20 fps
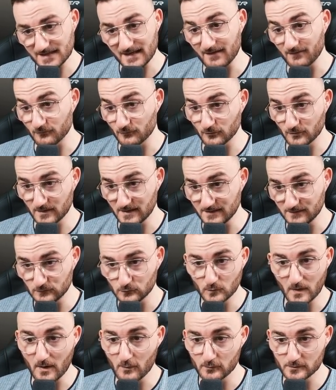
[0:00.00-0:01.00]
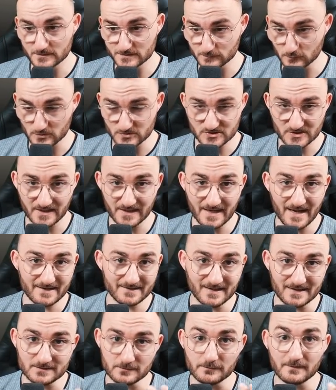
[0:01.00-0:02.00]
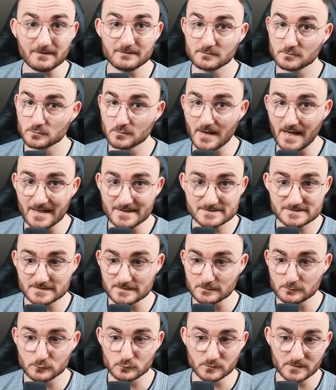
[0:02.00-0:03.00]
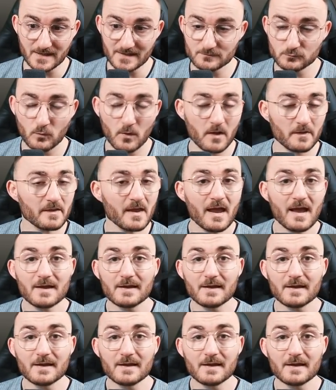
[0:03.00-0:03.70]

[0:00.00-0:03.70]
every 2 hours watching an ad, and you need 2 ads to get one,